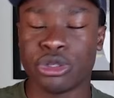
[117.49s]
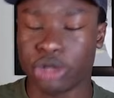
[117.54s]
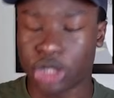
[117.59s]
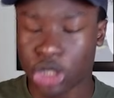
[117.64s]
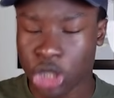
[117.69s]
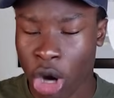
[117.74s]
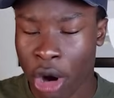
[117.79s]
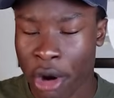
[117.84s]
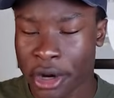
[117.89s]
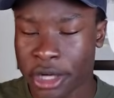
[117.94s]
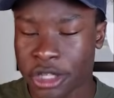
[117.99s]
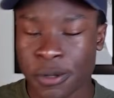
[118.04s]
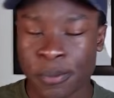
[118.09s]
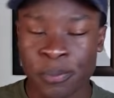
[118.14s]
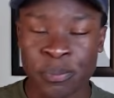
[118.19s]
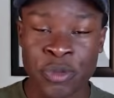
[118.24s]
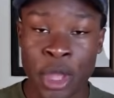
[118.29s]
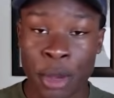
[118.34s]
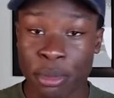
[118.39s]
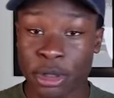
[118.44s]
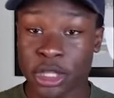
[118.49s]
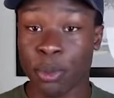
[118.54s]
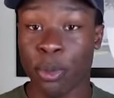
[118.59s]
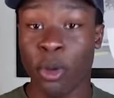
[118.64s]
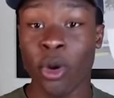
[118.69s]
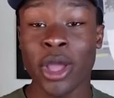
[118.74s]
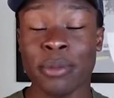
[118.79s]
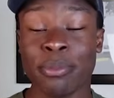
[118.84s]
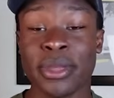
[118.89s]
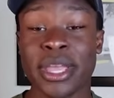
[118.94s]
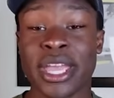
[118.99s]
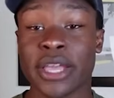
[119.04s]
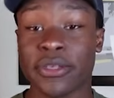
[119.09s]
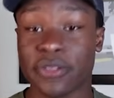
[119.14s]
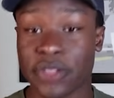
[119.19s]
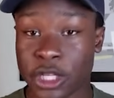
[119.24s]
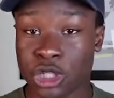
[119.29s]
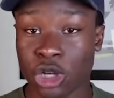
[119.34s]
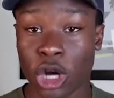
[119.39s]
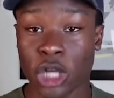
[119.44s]
to charge. But the point being,
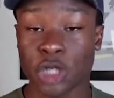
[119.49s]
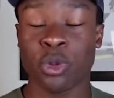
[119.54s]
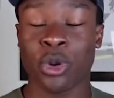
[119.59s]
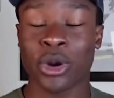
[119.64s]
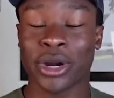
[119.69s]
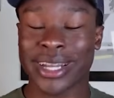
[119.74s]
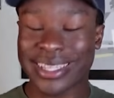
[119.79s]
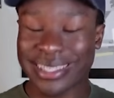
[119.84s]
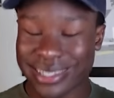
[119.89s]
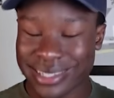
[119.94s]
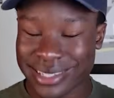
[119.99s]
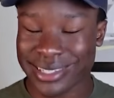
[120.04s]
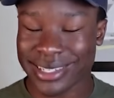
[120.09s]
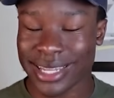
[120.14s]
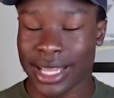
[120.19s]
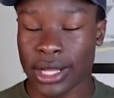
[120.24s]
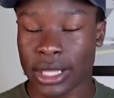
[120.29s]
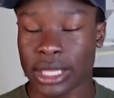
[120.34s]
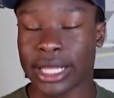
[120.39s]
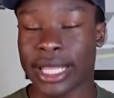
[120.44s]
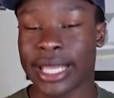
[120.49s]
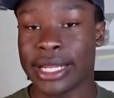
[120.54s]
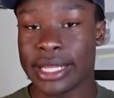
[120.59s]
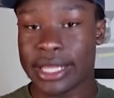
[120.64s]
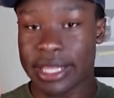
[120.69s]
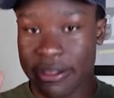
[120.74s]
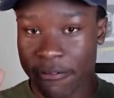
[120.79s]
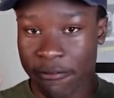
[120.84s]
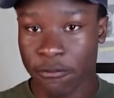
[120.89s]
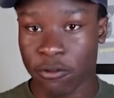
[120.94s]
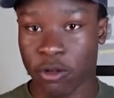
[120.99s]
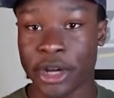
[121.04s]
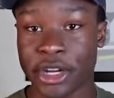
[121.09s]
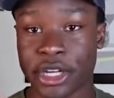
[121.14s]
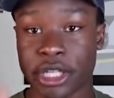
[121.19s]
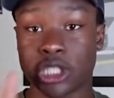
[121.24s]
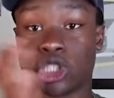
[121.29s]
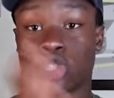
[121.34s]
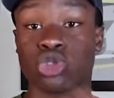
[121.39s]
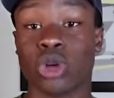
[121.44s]
the charge port is still in the
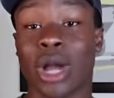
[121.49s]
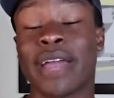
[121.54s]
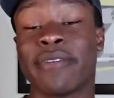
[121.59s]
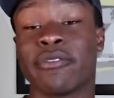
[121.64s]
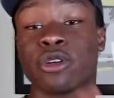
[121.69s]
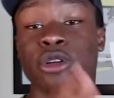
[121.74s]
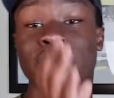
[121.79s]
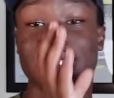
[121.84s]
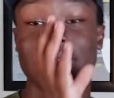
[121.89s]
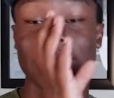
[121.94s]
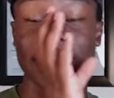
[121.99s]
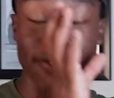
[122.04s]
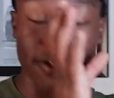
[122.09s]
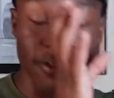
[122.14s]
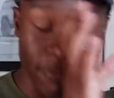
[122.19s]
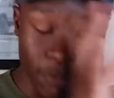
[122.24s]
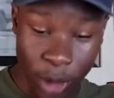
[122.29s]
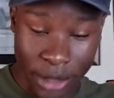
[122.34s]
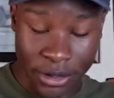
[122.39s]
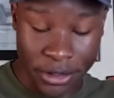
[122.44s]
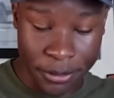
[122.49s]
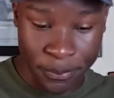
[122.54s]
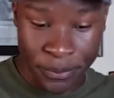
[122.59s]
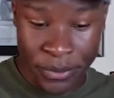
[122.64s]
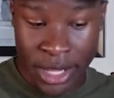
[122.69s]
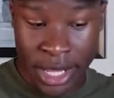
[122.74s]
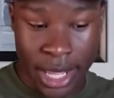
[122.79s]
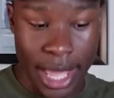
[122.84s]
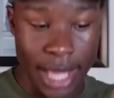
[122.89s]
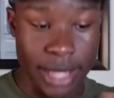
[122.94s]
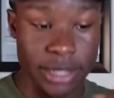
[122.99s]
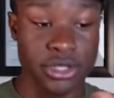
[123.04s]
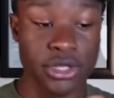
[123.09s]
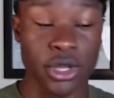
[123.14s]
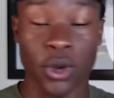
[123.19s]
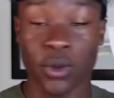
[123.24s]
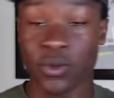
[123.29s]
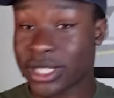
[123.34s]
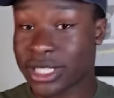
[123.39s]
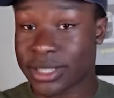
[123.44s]
front driver's front. And
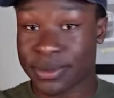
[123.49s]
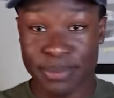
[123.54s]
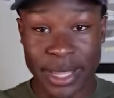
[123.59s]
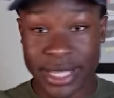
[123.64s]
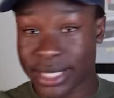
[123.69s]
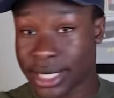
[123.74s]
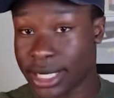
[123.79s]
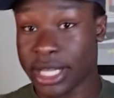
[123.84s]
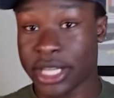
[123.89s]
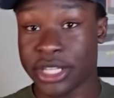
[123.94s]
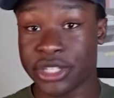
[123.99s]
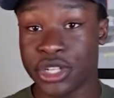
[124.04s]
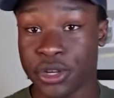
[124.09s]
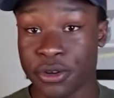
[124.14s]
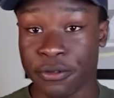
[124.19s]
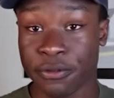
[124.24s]
so this makes it easier